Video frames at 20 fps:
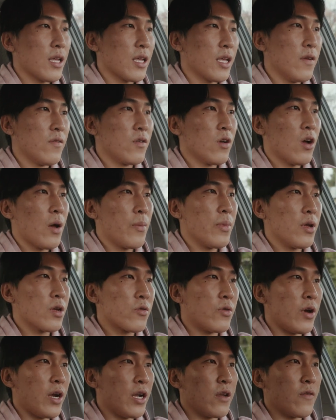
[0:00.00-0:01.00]
Even though I've
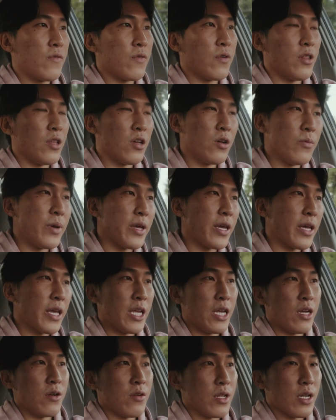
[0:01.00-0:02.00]
been creating for a little bit
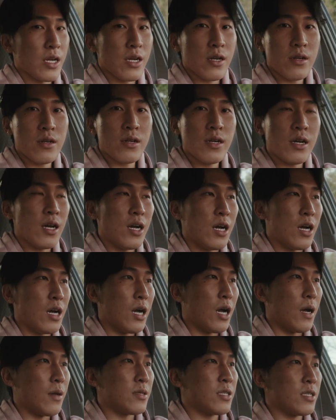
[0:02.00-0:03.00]
here and there,
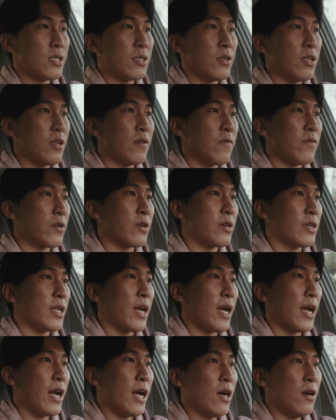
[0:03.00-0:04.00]
I still need to figure that
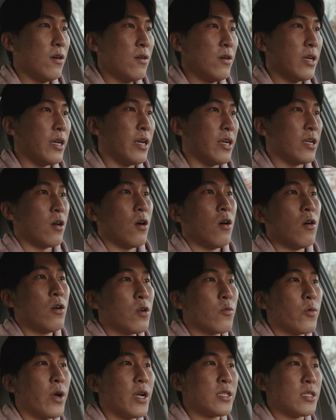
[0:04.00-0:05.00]
out. And the
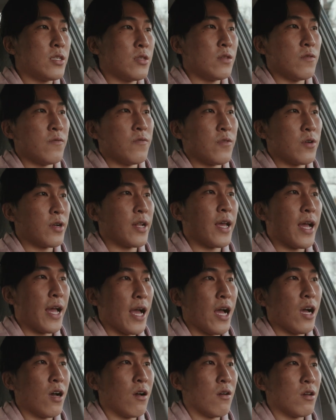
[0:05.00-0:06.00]
only way to figure that
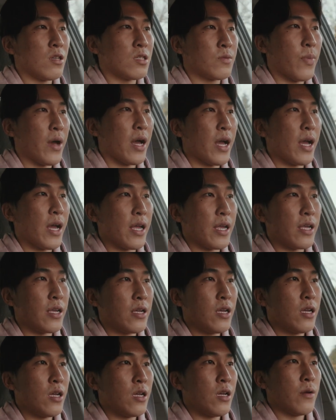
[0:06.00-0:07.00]
out is by
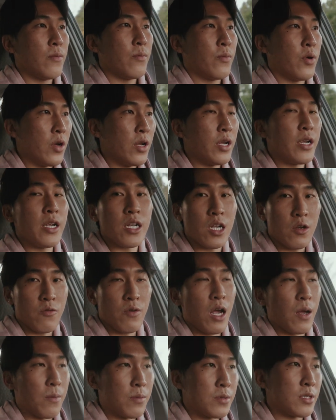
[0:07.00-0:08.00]
putting in the
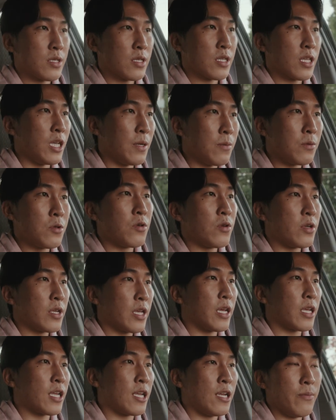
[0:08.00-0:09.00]
reps. Keep doing
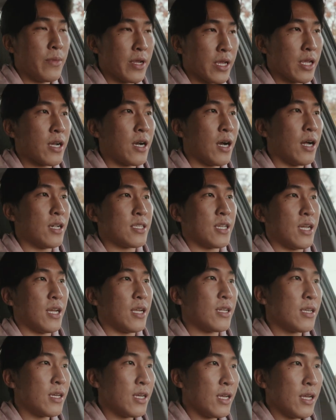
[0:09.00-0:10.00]
it, keep making
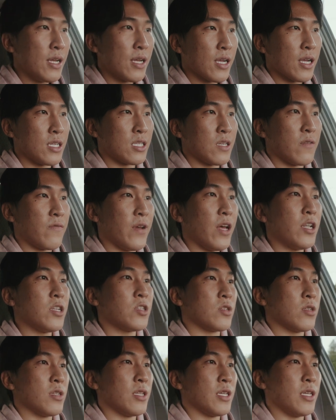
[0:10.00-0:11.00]
content, because
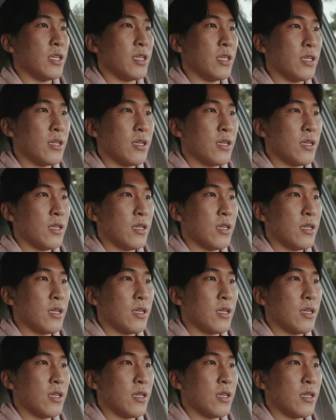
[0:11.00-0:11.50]
eventually